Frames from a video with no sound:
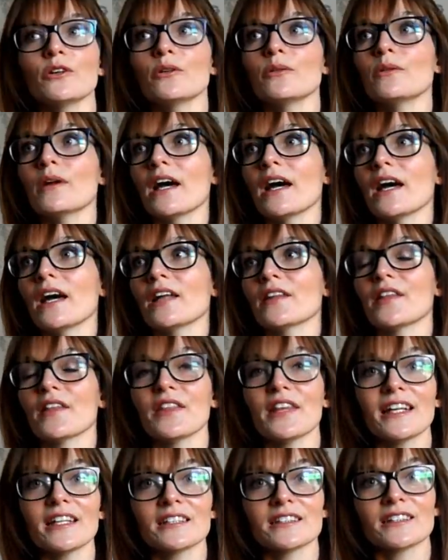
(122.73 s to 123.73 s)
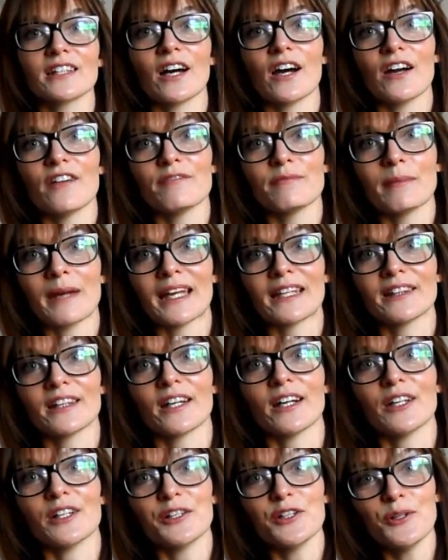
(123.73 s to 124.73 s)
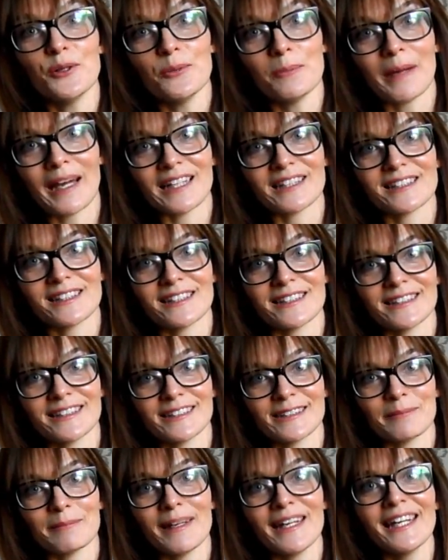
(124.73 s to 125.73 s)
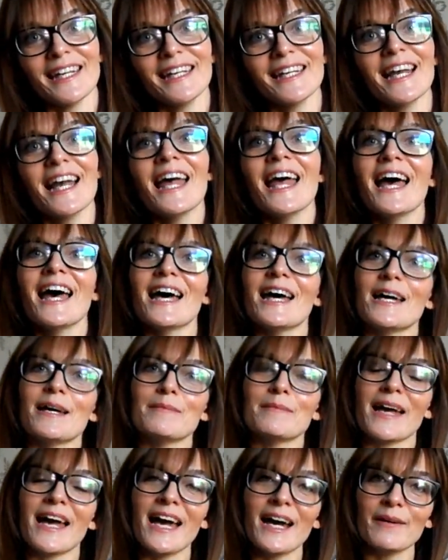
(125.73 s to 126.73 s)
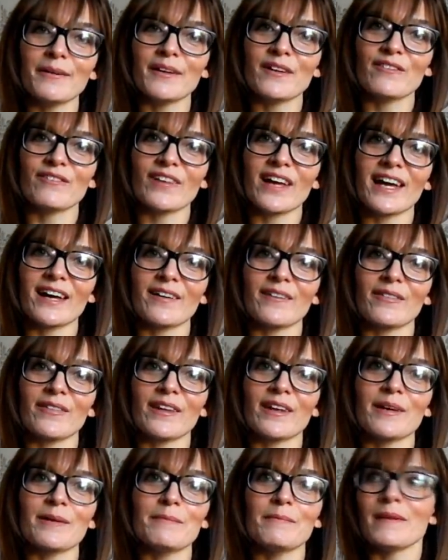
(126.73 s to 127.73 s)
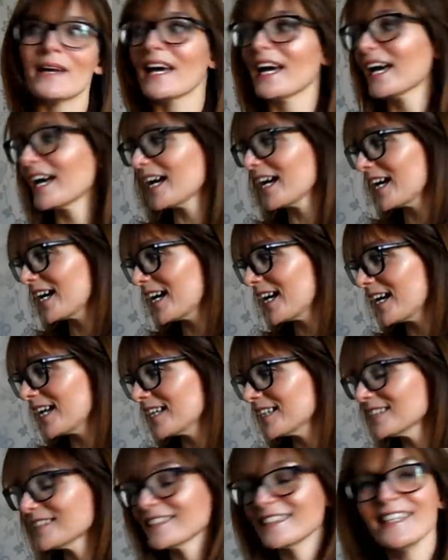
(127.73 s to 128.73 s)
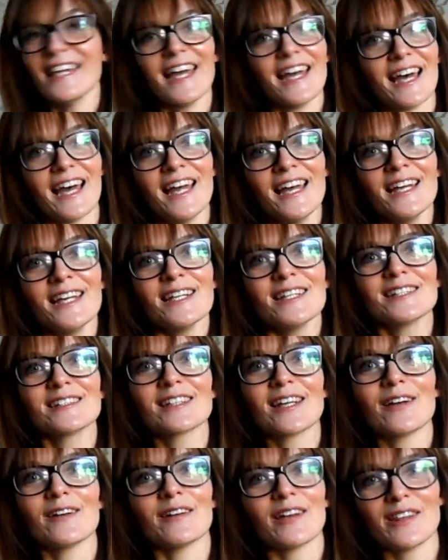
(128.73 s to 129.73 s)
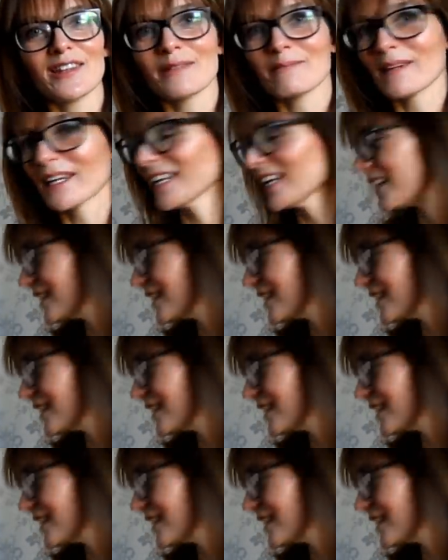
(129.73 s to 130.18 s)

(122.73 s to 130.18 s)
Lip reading: you the things that I've made that are new patterns to me, how I found them, and yeah. So I think